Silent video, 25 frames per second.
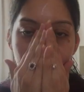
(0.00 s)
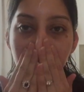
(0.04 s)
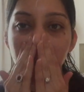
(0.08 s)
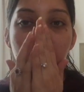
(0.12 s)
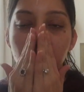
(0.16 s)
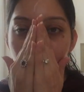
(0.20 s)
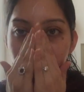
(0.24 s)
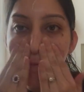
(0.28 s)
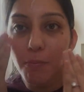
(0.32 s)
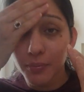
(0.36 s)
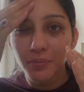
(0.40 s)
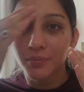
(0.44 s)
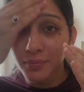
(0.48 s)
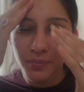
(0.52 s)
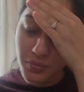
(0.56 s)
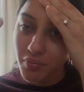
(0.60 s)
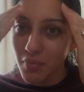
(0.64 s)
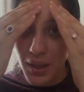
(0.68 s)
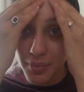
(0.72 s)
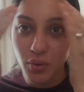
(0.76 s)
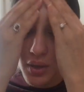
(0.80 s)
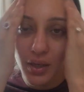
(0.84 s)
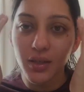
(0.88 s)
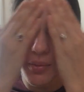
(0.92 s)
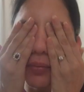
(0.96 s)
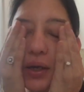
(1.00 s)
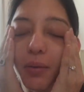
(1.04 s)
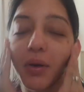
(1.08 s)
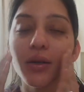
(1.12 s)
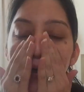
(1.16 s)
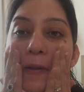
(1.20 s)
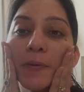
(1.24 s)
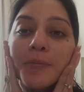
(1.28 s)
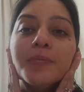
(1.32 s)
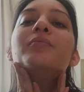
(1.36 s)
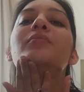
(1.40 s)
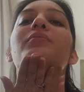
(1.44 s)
It really hydrates and